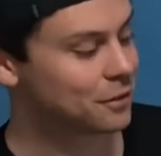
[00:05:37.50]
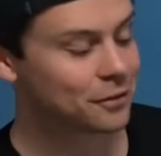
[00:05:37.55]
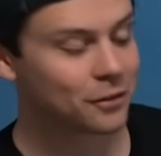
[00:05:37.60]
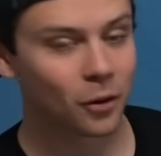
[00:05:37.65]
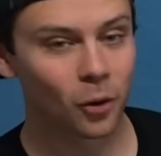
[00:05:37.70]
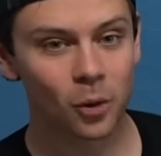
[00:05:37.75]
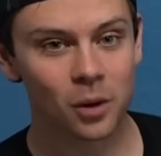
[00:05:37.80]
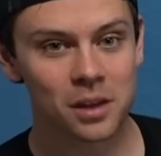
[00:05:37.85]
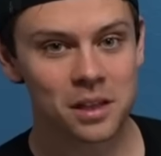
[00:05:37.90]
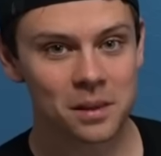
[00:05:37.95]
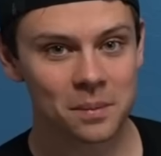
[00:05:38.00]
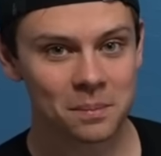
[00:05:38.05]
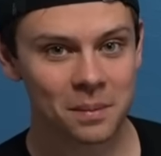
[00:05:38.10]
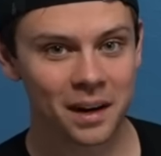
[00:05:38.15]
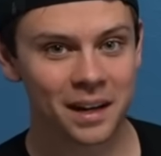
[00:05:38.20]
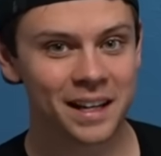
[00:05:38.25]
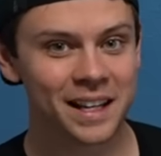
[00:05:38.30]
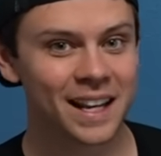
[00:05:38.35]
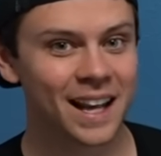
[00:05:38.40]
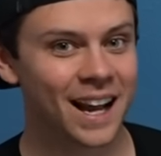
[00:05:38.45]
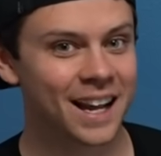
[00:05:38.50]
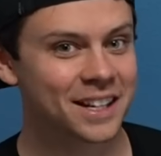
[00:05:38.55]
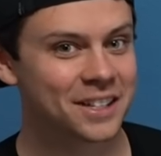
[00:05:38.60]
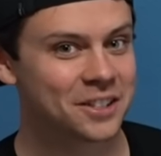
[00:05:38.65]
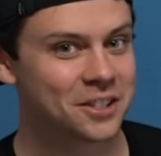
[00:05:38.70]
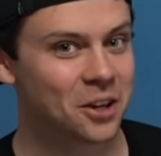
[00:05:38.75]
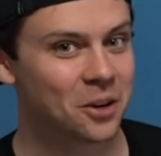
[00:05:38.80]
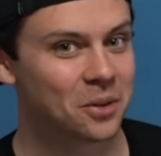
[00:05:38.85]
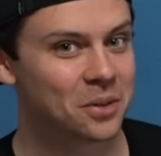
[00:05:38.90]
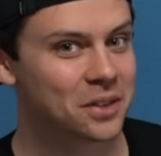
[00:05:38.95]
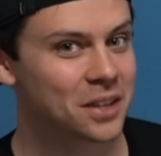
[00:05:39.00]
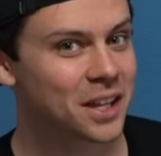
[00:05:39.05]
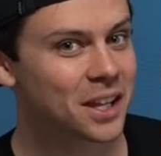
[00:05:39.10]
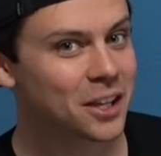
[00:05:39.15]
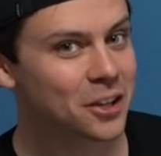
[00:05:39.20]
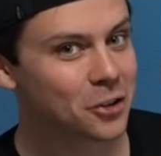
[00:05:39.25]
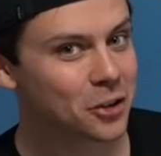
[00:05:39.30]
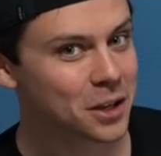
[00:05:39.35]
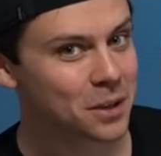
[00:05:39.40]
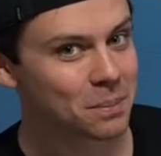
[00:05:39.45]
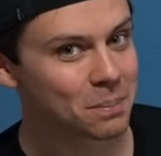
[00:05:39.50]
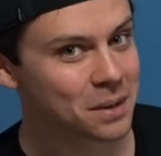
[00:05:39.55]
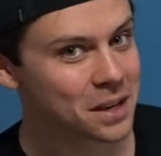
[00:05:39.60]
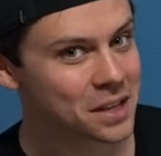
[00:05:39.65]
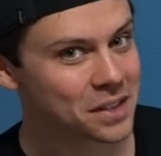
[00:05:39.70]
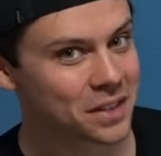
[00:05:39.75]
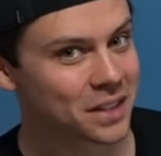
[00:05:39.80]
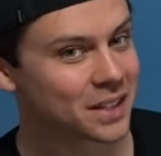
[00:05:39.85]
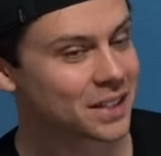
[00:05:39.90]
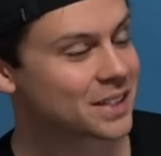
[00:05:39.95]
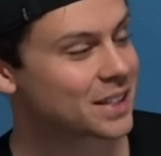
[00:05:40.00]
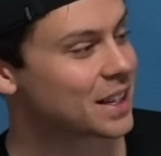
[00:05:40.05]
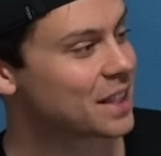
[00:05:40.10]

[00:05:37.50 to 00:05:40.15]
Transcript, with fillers: for the money, I don't think you can beat this.